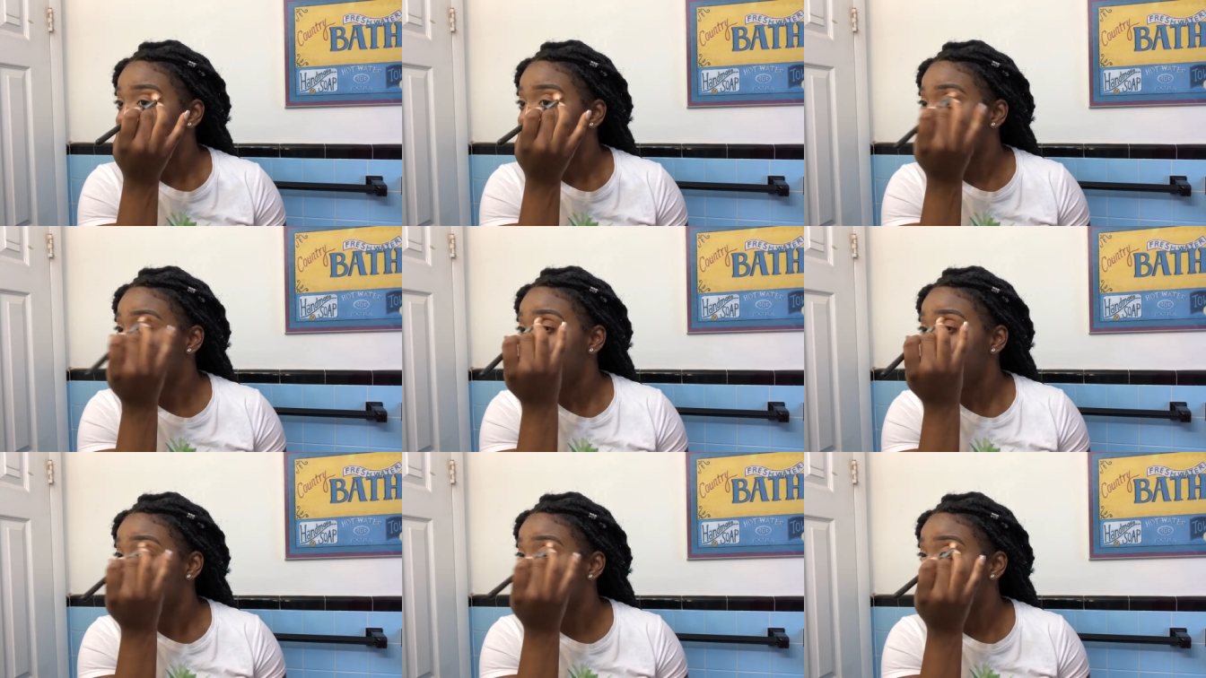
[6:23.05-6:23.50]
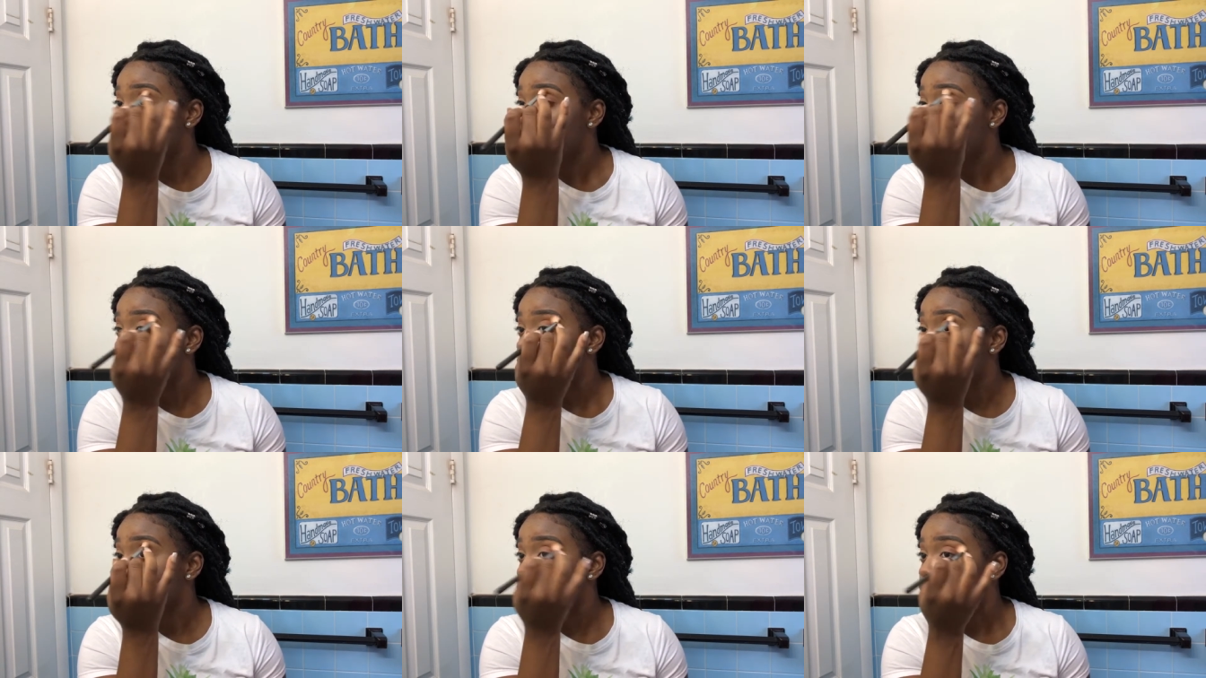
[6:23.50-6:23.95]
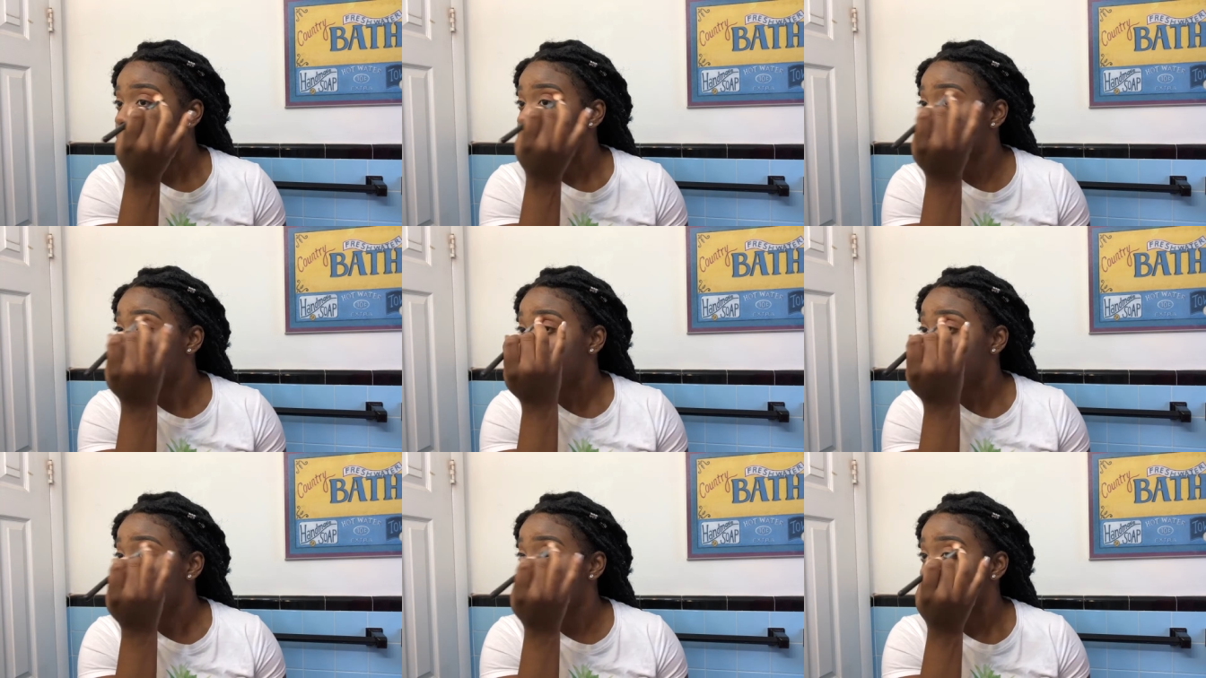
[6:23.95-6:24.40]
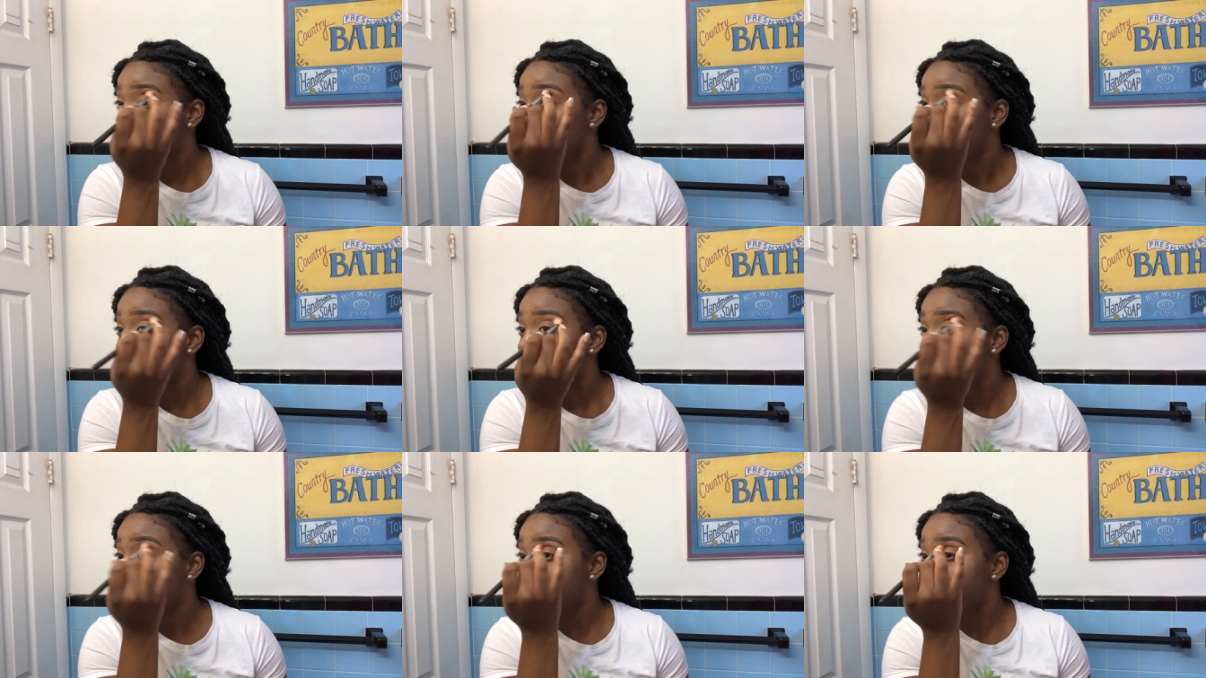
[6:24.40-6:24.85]
No, you're going to have some
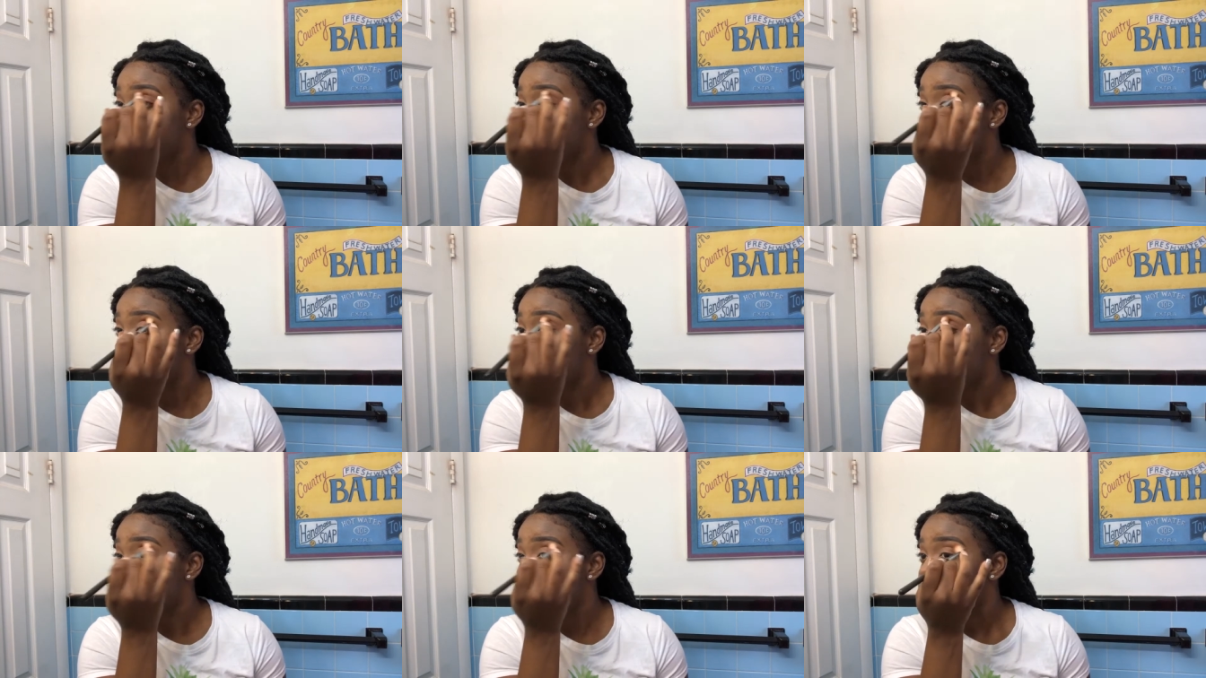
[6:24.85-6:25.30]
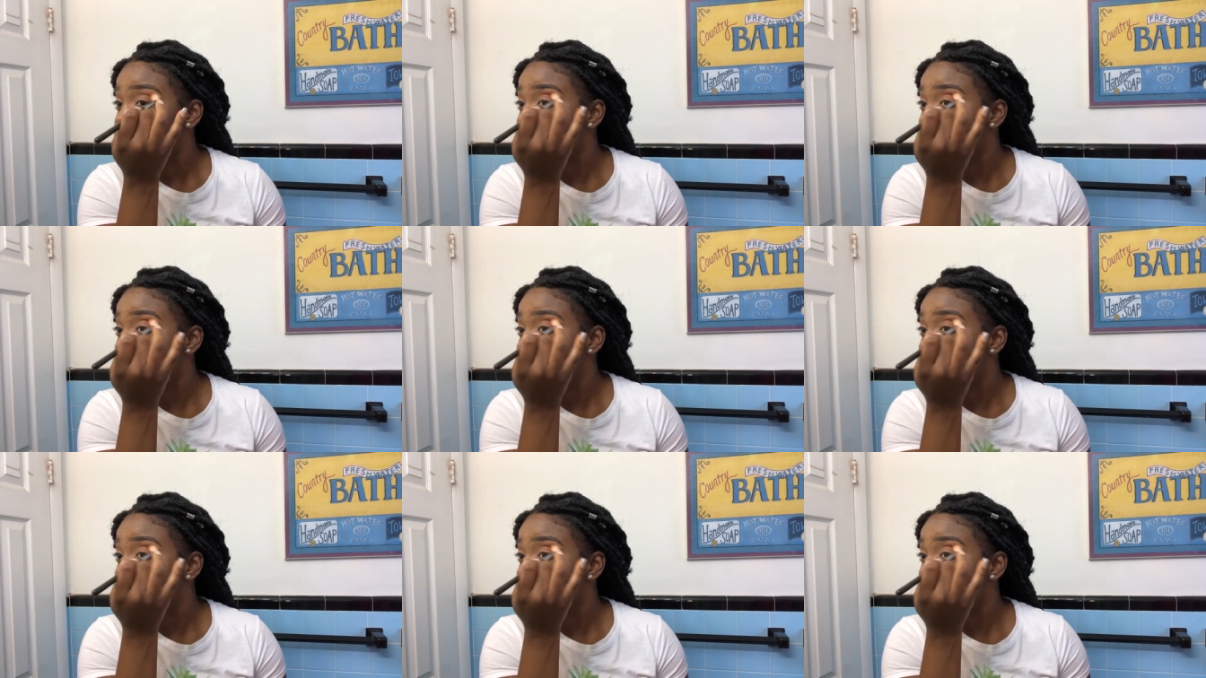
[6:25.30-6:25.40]
defective ones. So